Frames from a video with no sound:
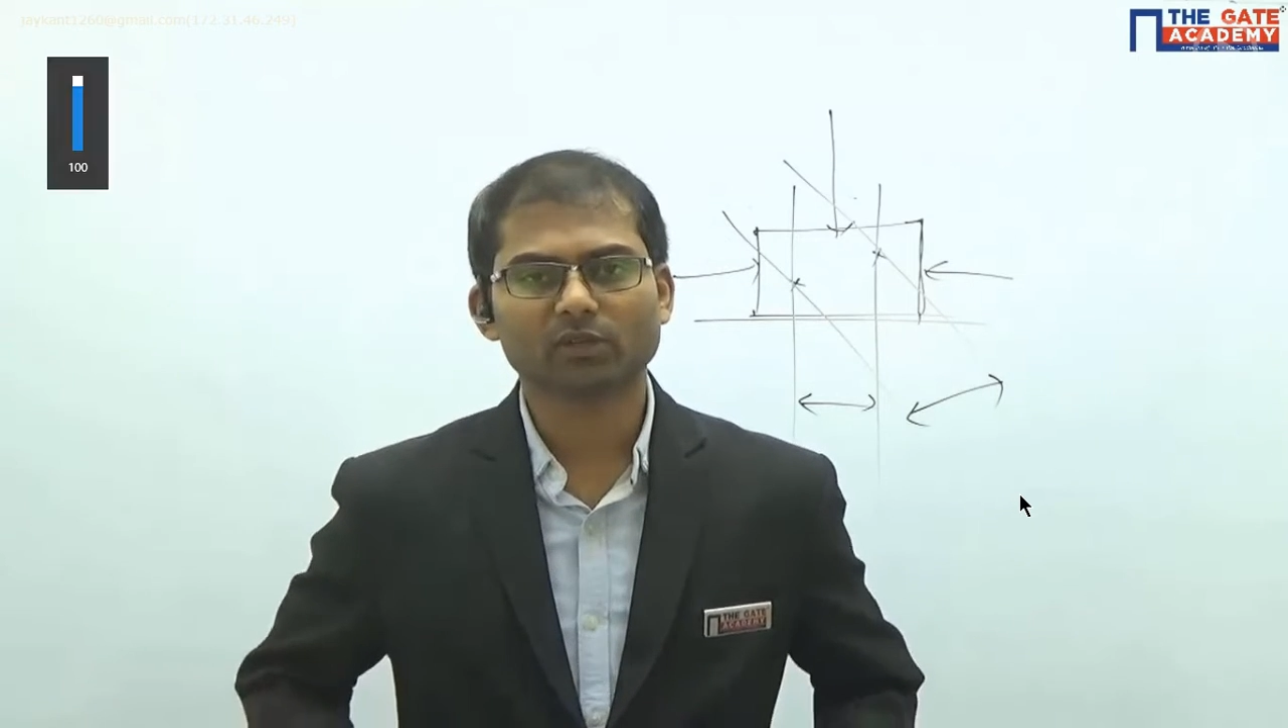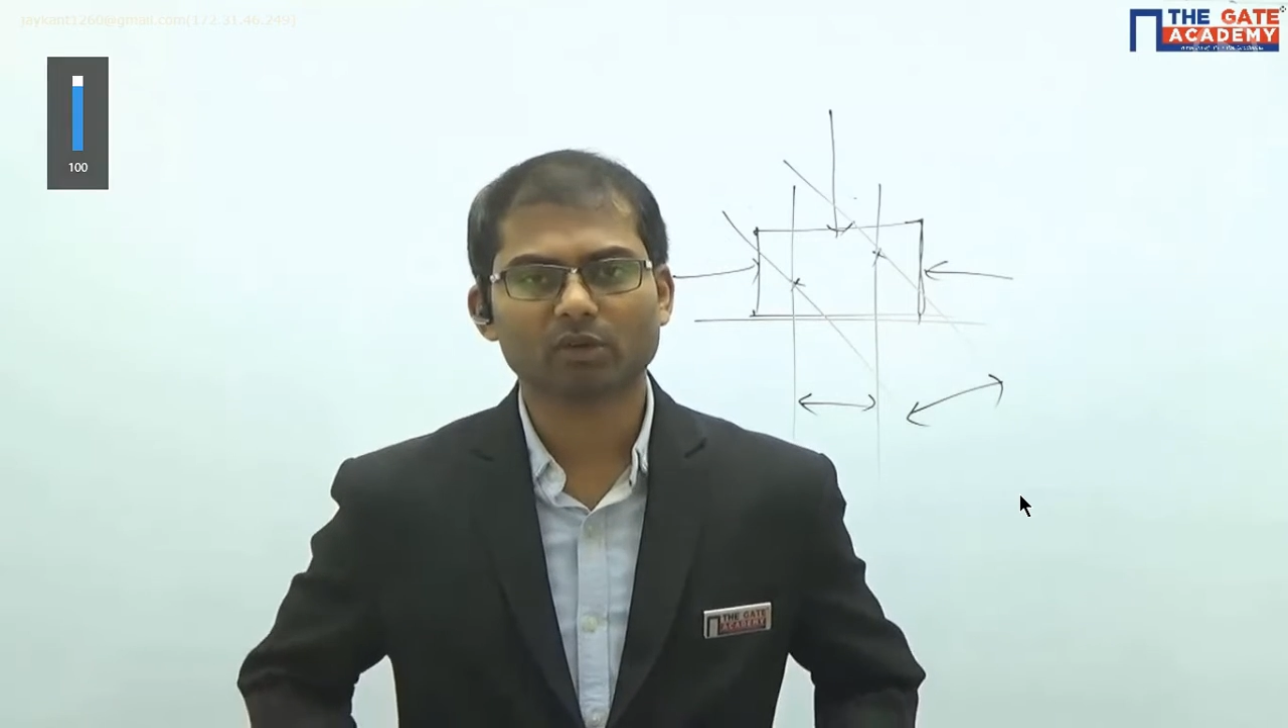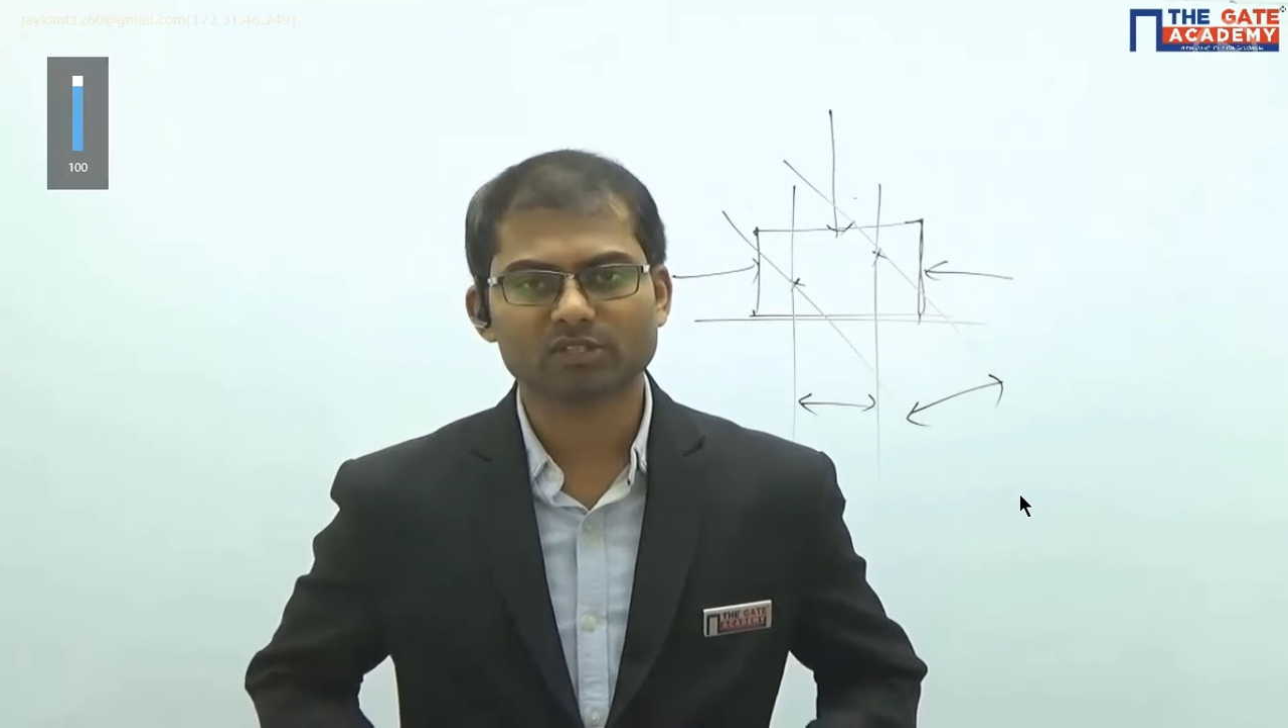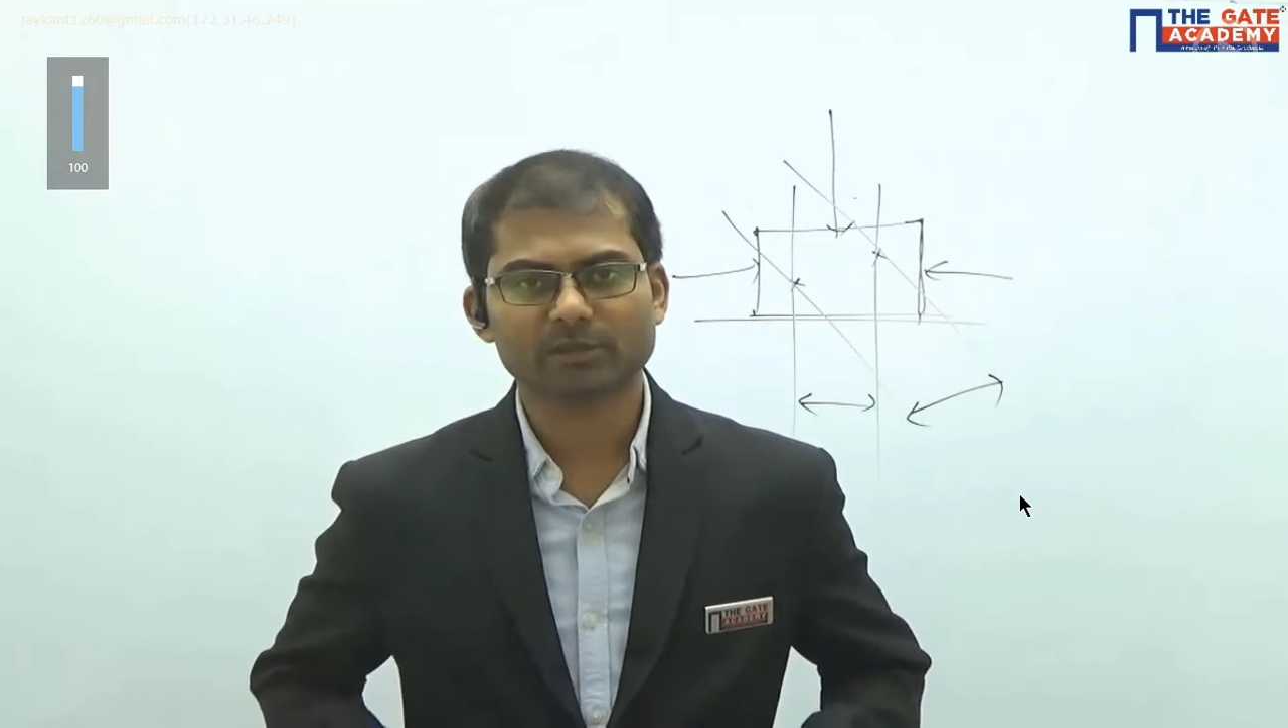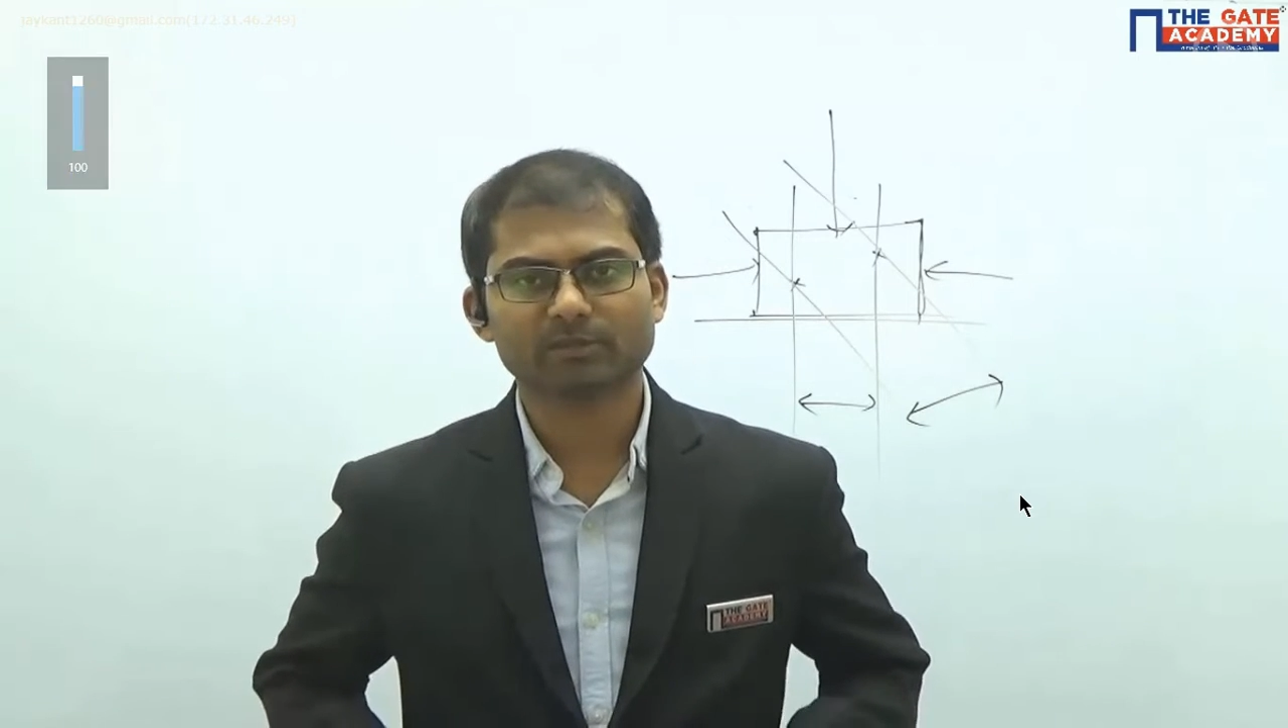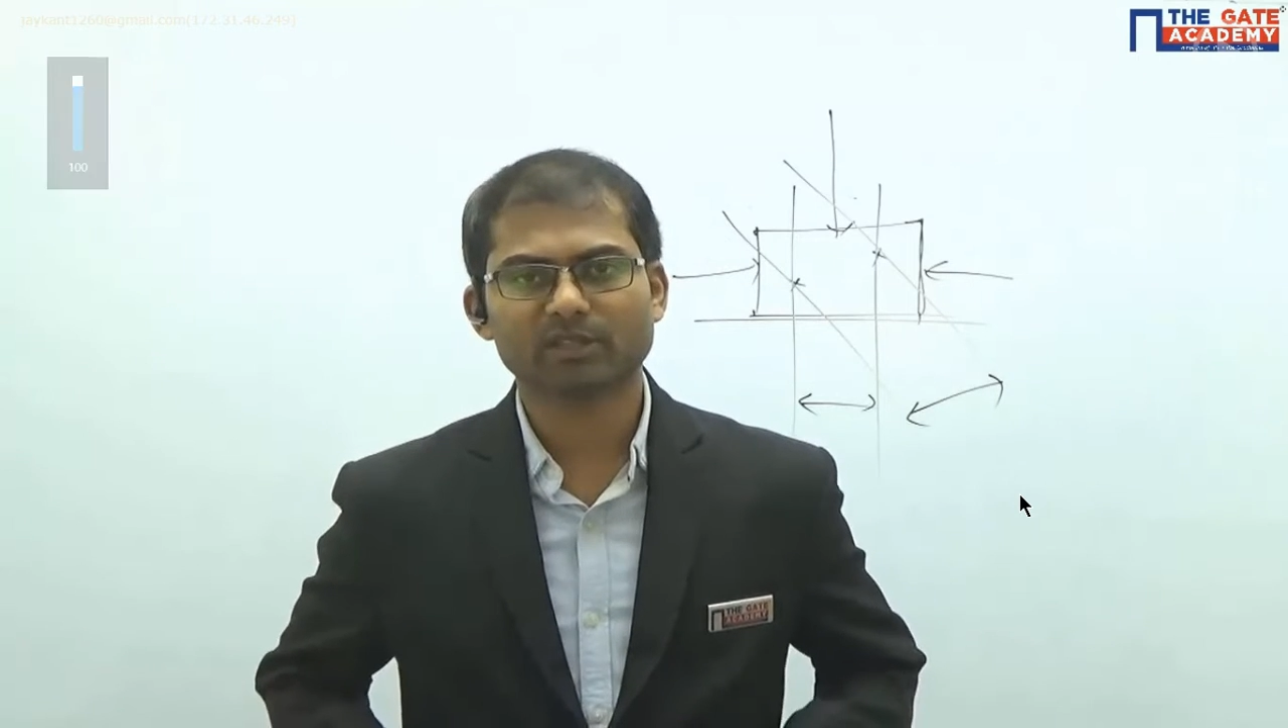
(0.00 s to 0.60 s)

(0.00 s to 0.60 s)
concept in